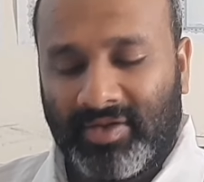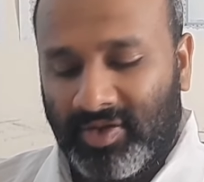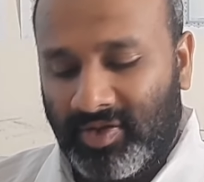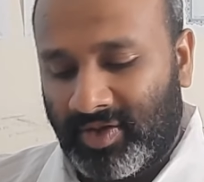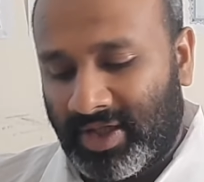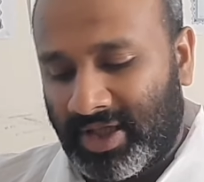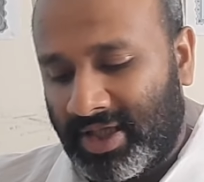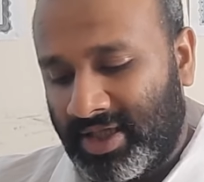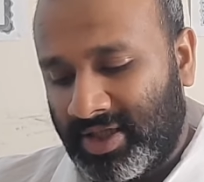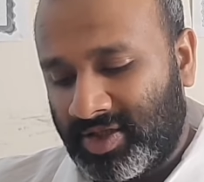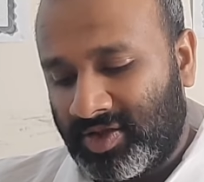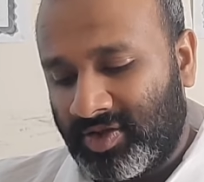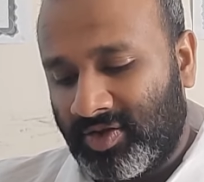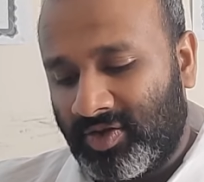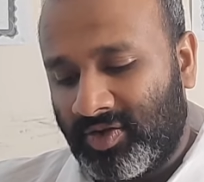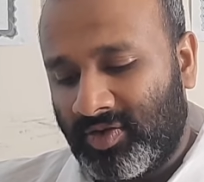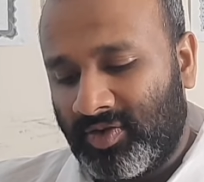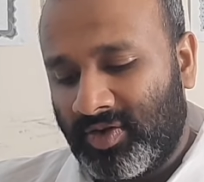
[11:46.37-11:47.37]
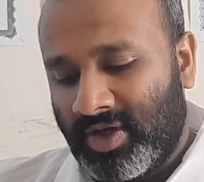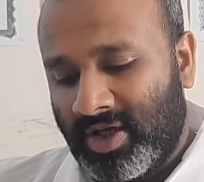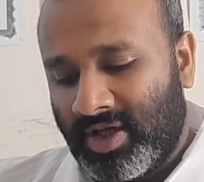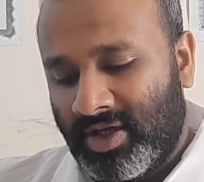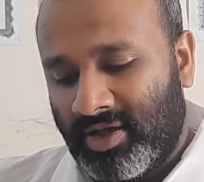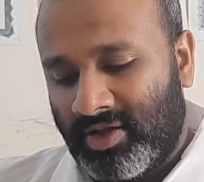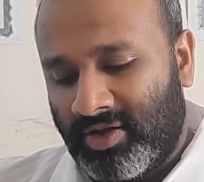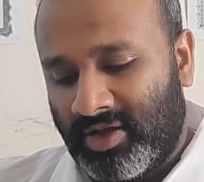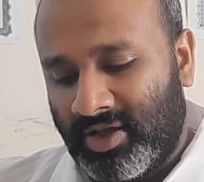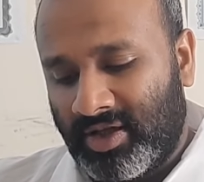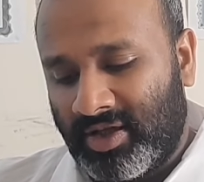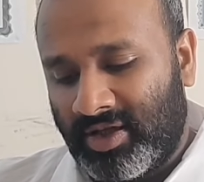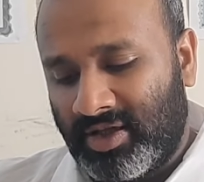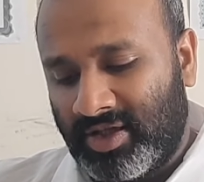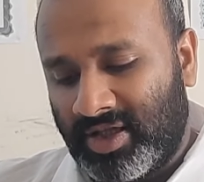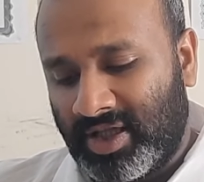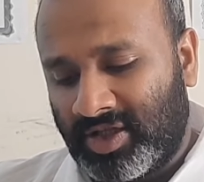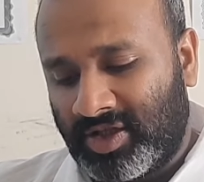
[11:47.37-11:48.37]
Okay, so
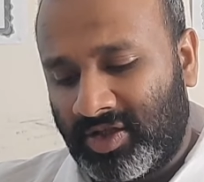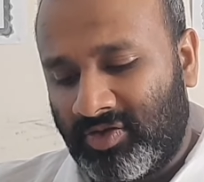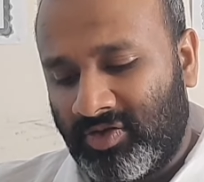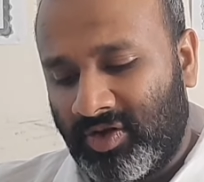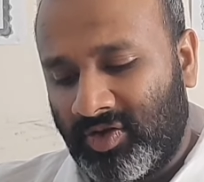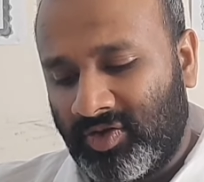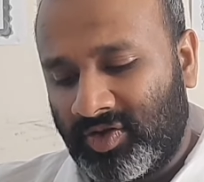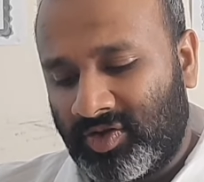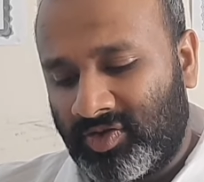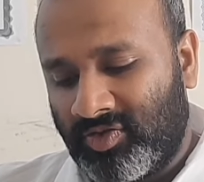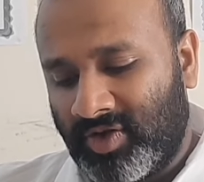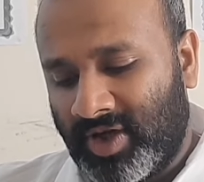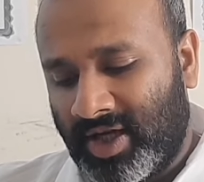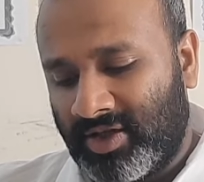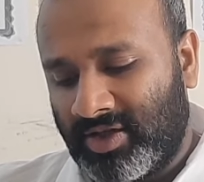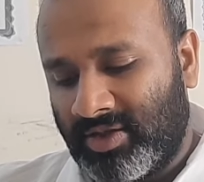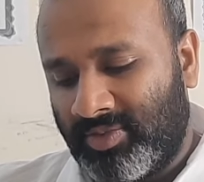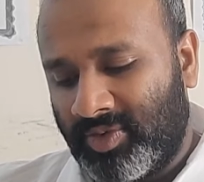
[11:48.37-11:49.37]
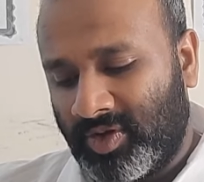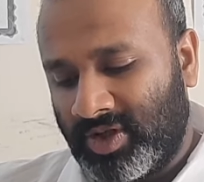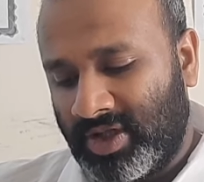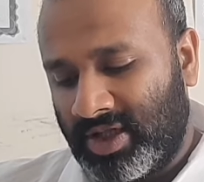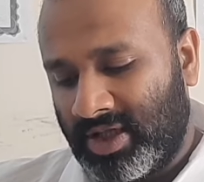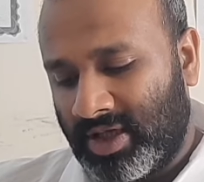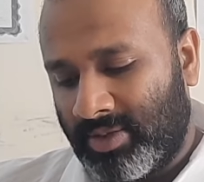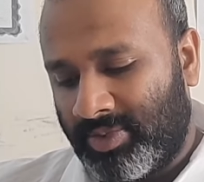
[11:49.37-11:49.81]
this grows throughout the body,